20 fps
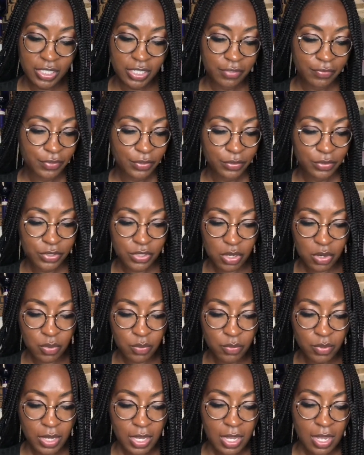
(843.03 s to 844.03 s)
if you
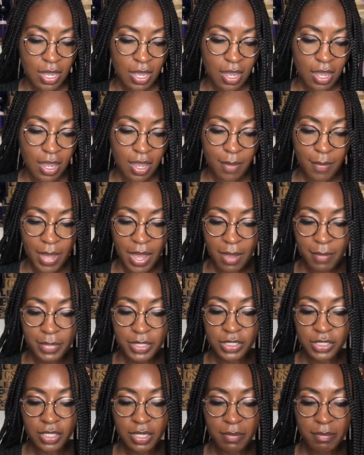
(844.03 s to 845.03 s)
don't, how
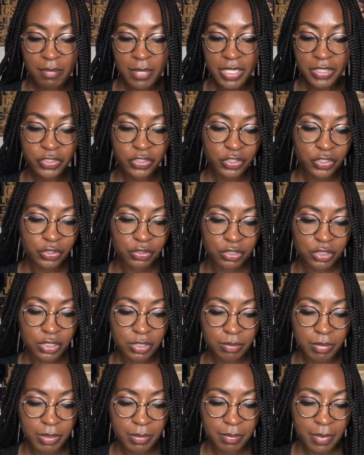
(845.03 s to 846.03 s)
much commission you should
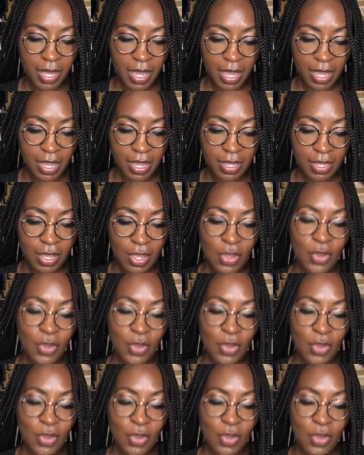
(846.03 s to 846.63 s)
be paying,